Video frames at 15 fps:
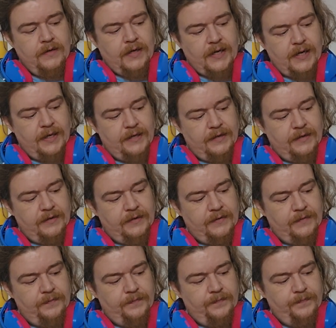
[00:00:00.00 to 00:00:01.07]
and the
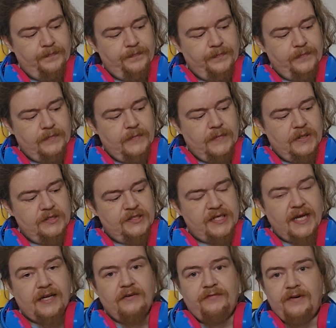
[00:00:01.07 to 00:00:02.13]

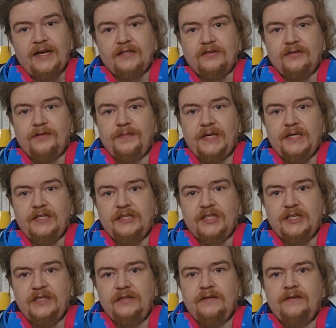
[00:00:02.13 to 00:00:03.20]
2nd fret on the B and G.
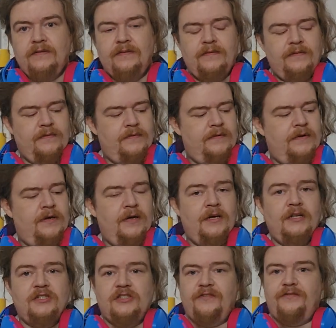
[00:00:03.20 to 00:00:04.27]

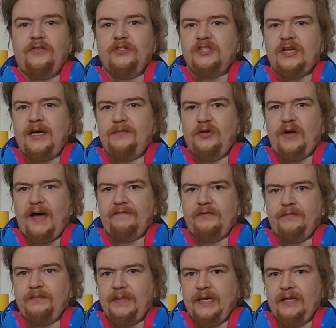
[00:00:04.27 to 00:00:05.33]
It's the first time you
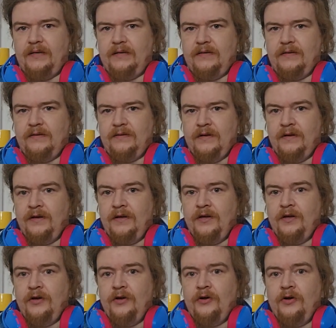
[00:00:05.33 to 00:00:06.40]
haven't been
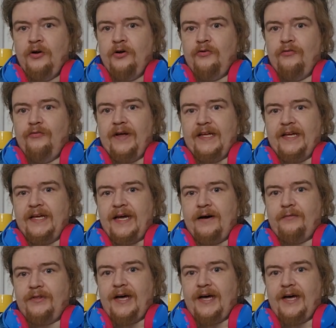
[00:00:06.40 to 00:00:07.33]
ringing out that